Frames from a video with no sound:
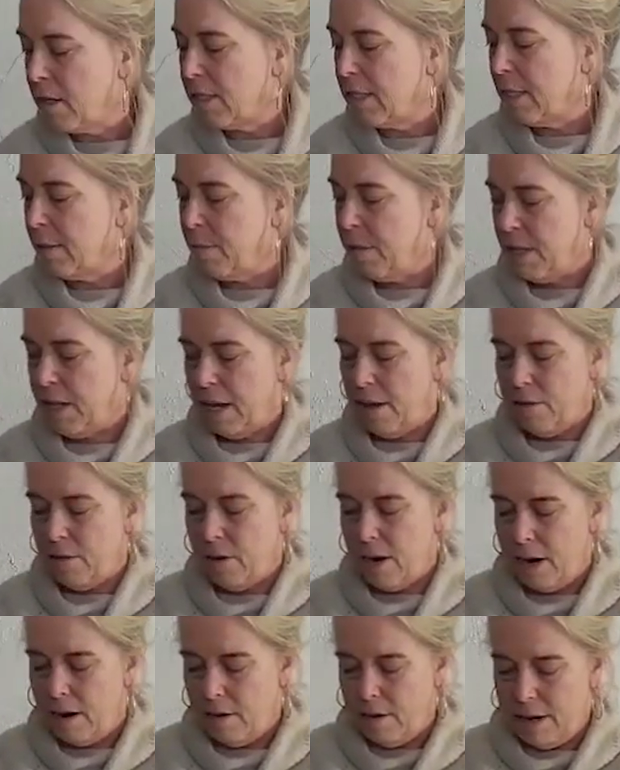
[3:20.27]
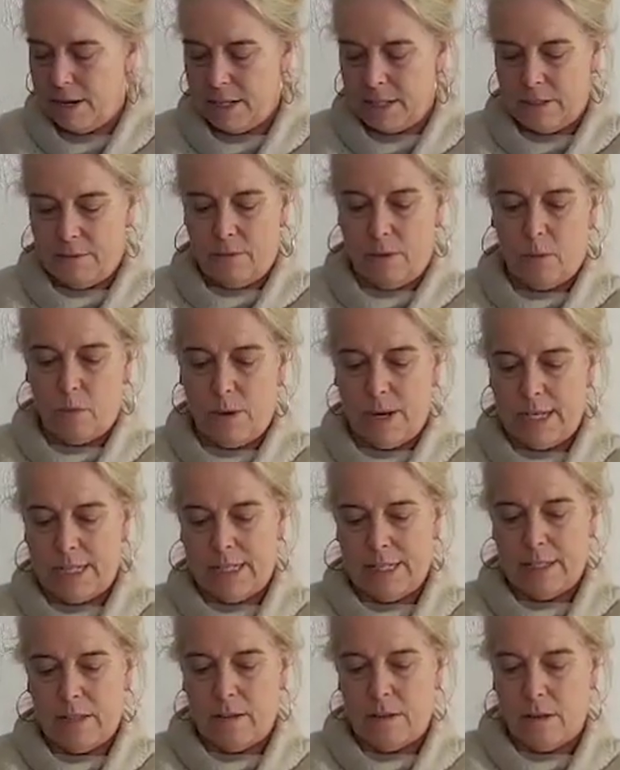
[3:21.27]
on some of the other areas of the white
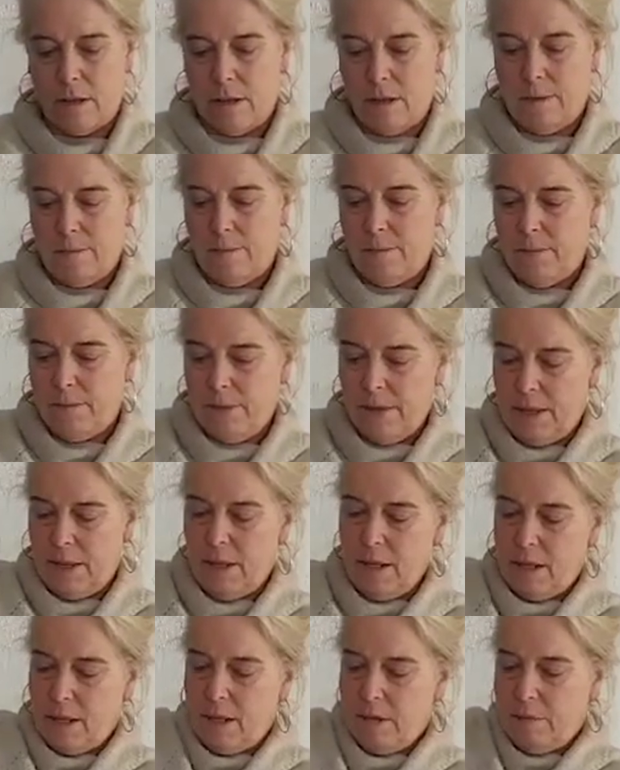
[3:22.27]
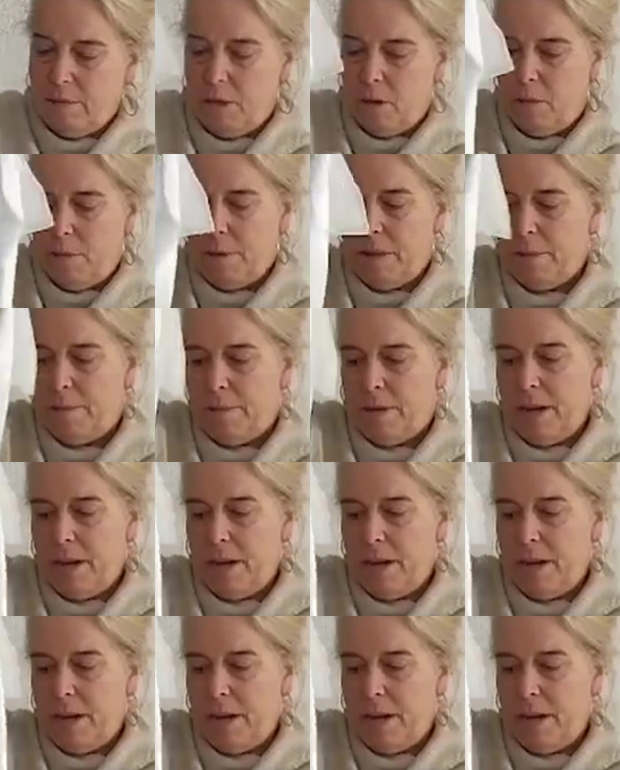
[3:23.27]
silk. Open up